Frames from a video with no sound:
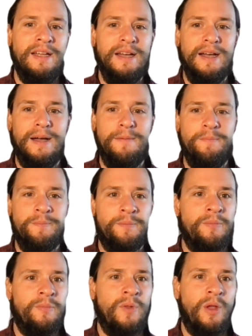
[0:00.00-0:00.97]
um,
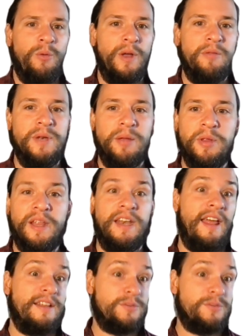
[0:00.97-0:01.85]
way of manipulating that.